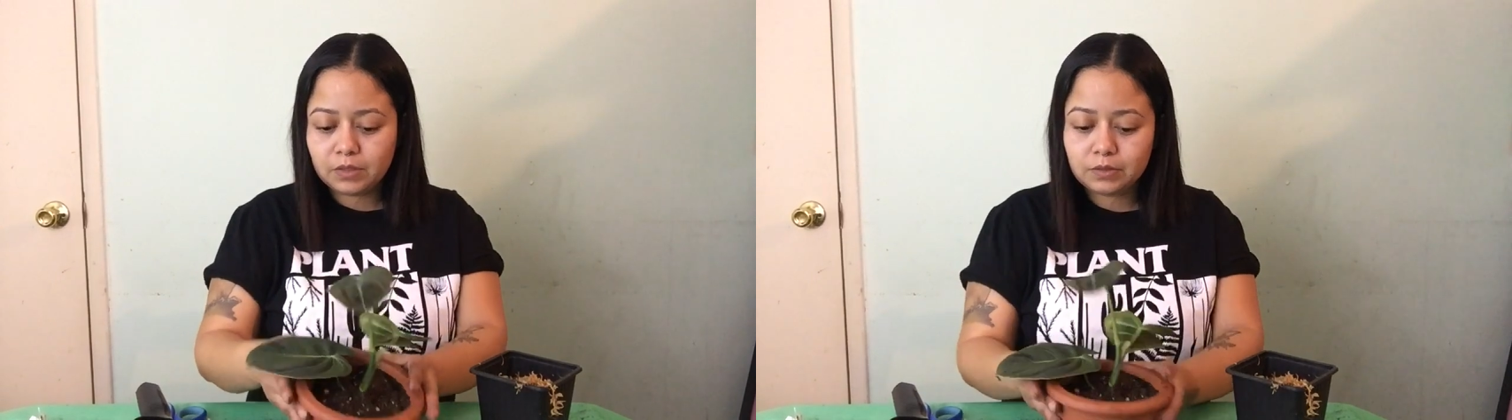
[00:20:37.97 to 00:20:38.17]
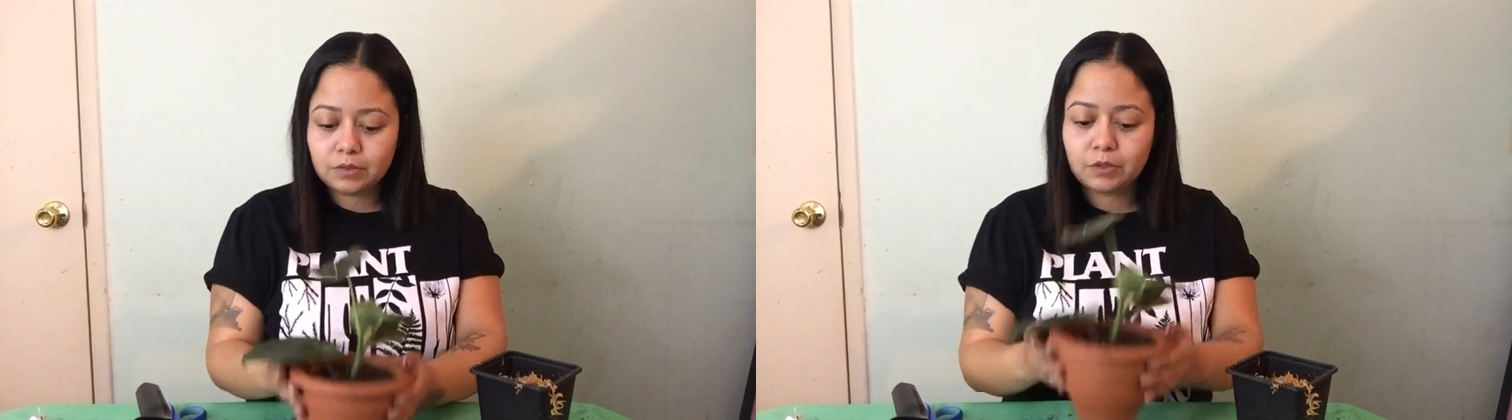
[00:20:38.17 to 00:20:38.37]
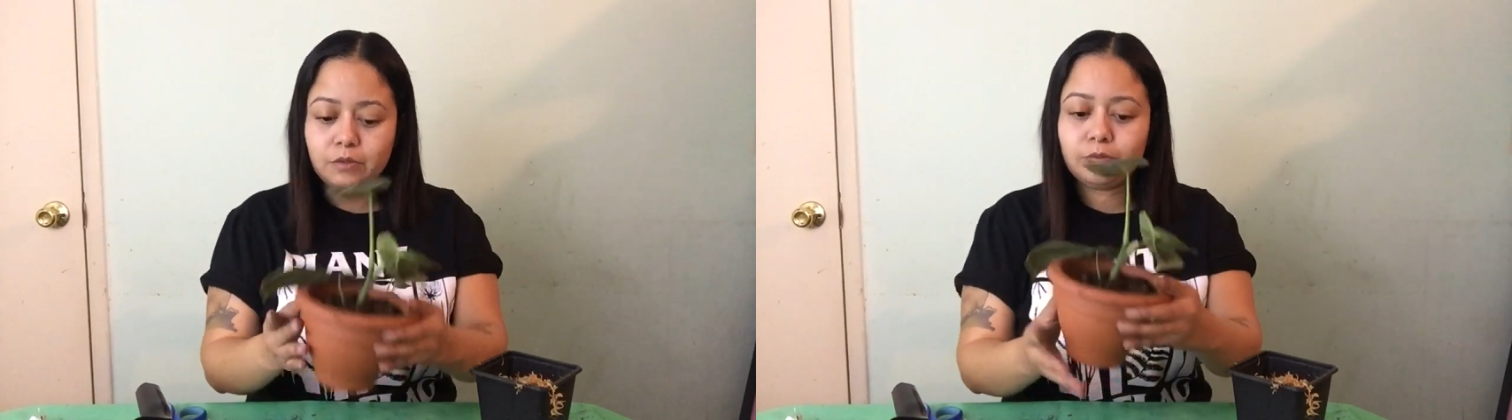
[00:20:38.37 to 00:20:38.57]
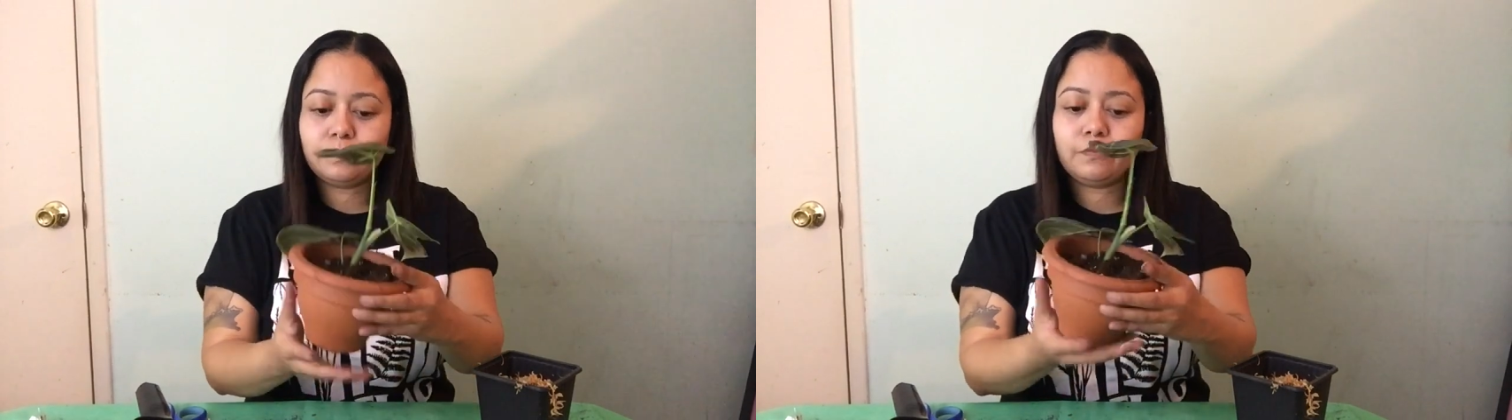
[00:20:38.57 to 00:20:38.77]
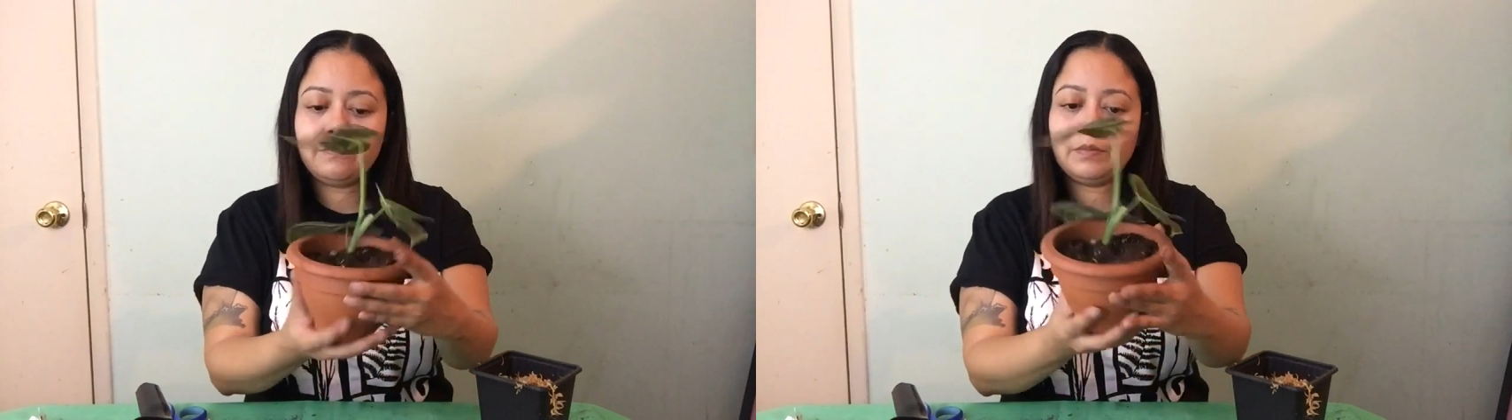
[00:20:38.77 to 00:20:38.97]
So,
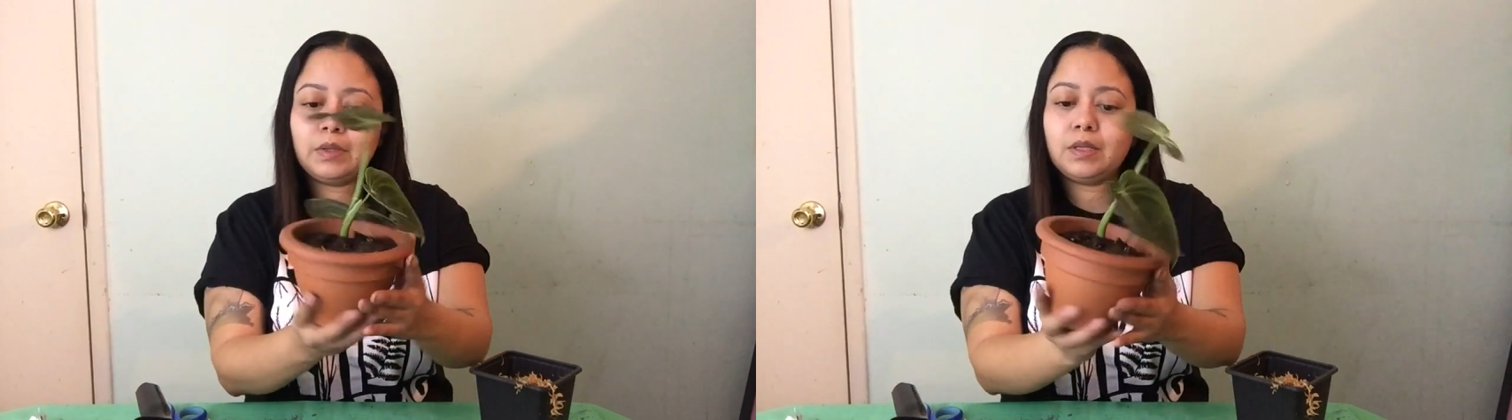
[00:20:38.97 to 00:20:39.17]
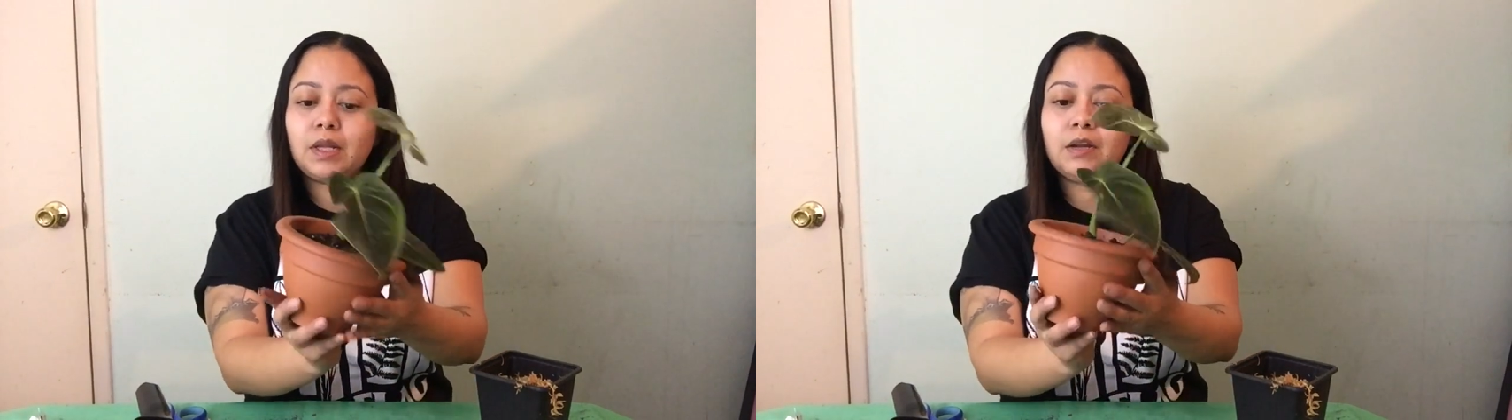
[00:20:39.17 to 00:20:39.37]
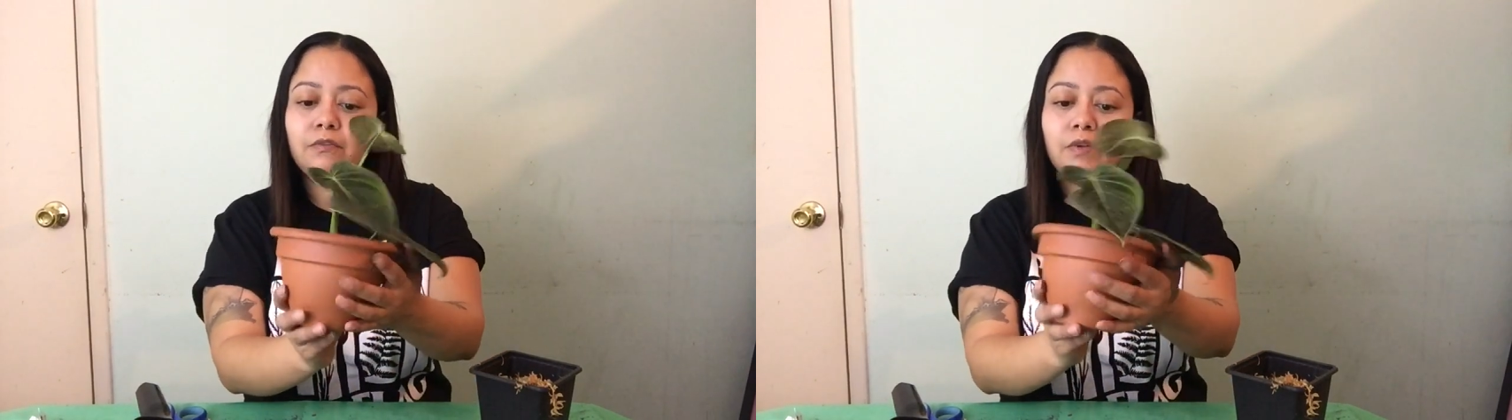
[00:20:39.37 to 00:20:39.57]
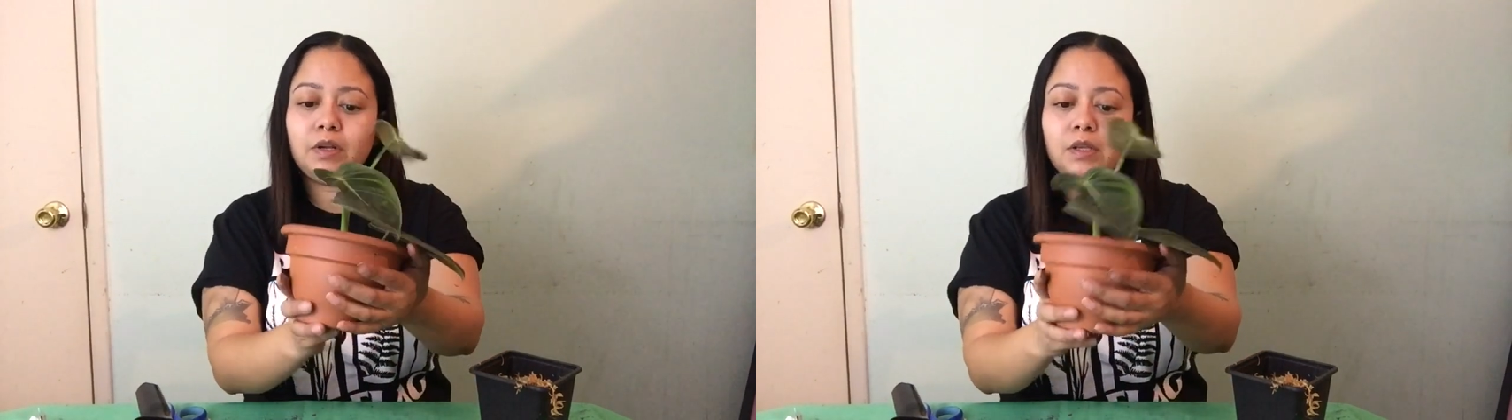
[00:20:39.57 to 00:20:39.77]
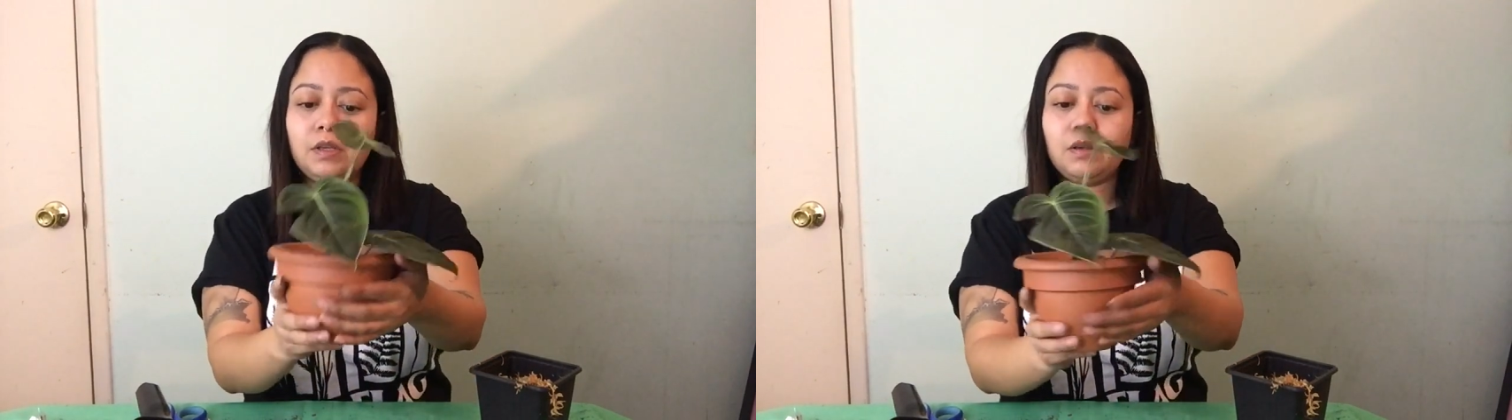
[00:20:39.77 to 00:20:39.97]
glad I
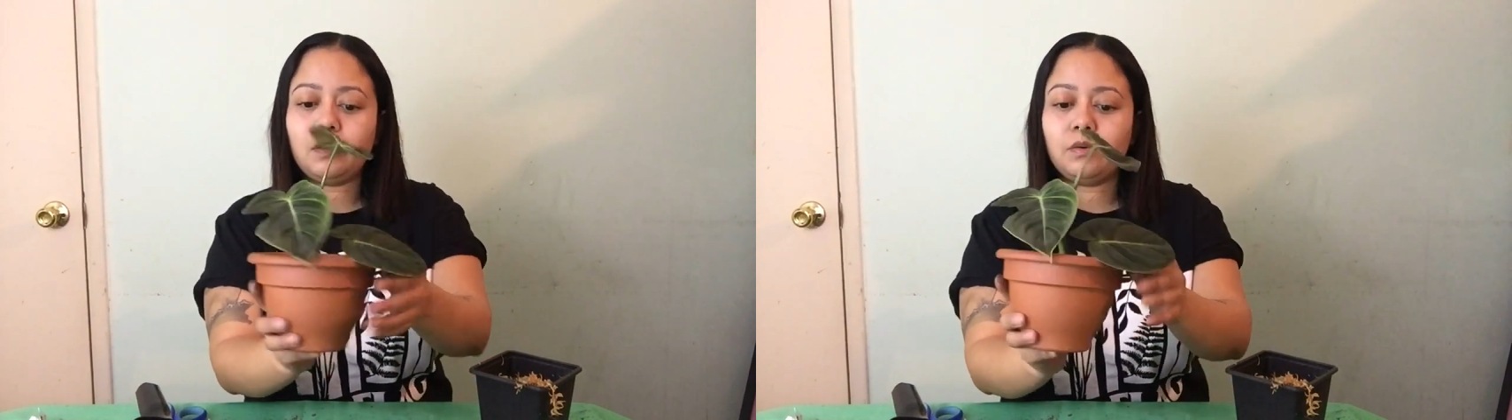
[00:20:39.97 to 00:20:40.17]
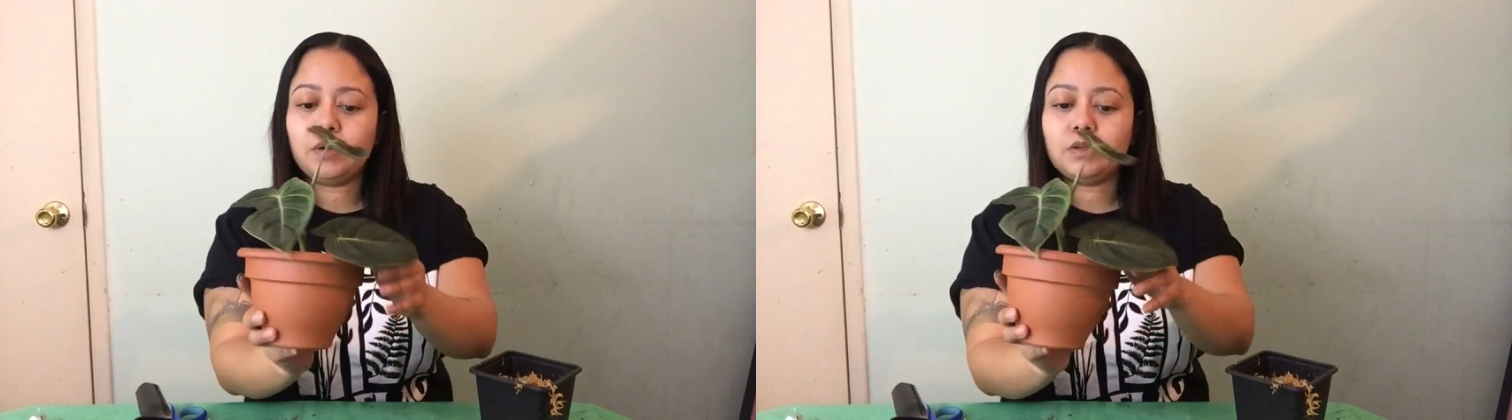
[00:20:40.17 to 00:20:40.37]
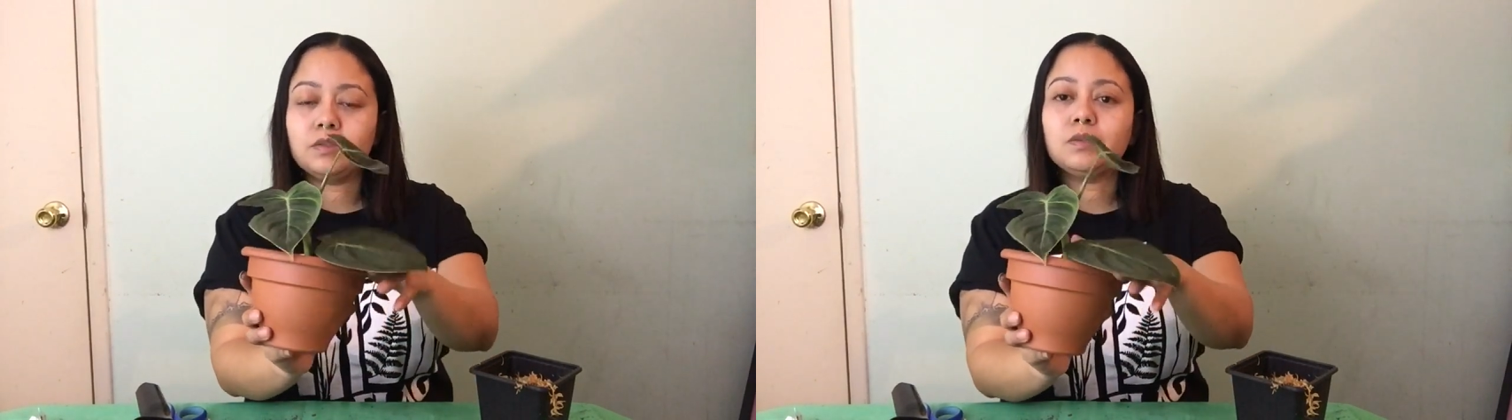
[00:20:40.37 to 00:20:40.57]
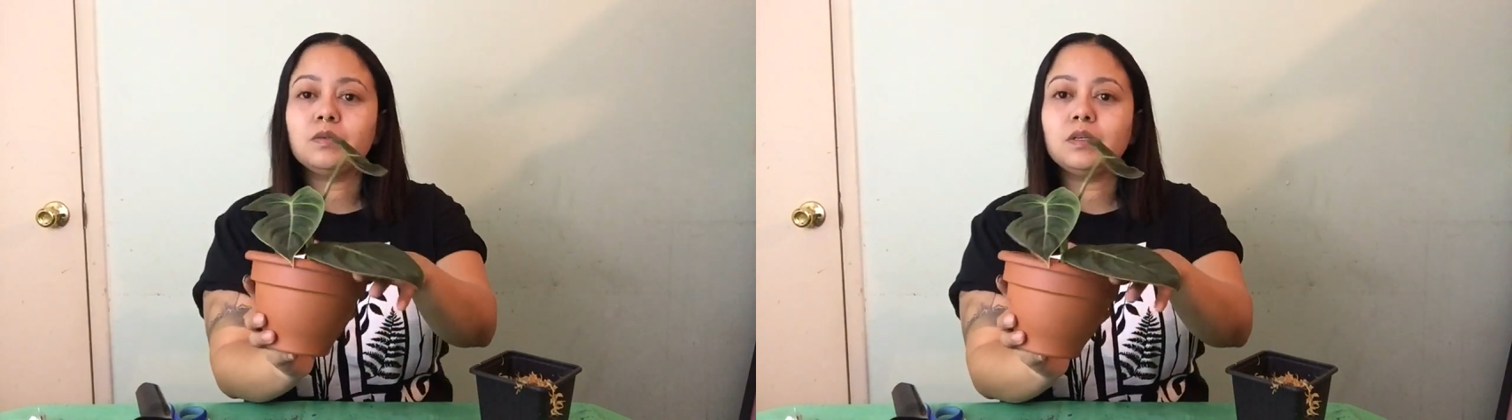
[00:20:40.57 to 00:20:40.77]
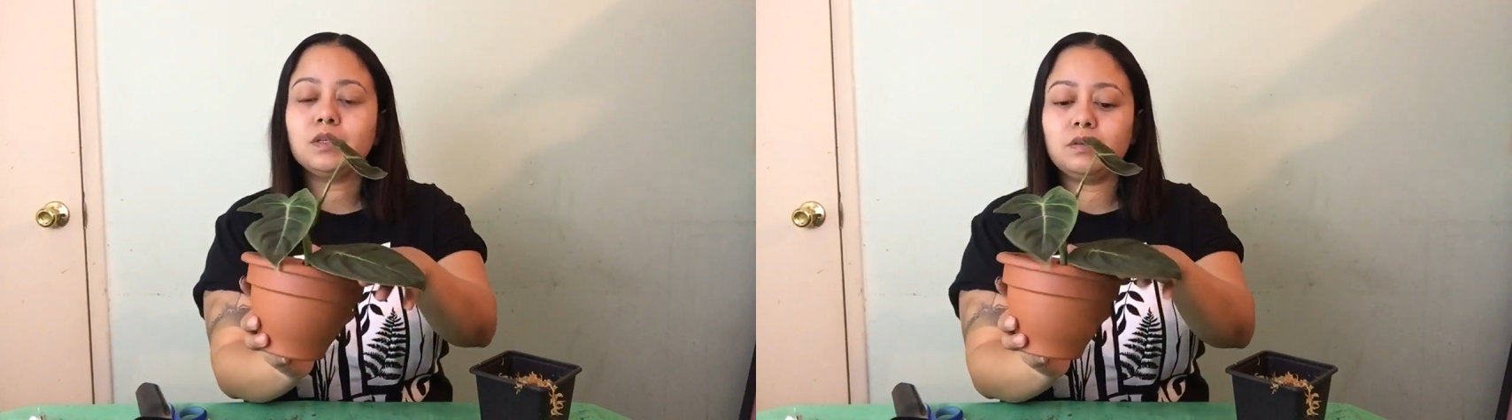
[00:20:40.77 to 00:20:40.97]
finally got around to
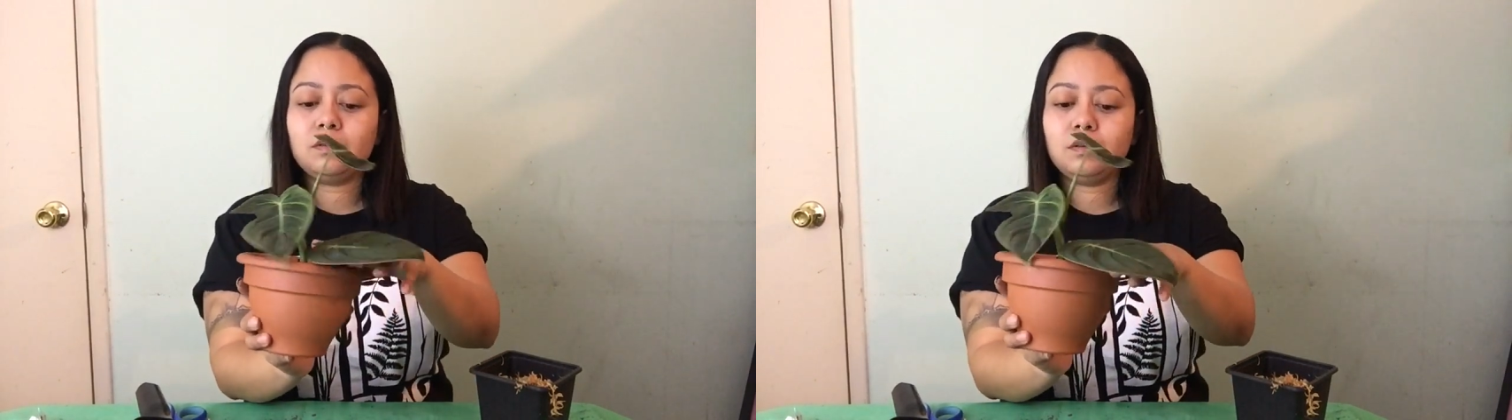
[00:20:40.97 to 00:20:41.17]
it.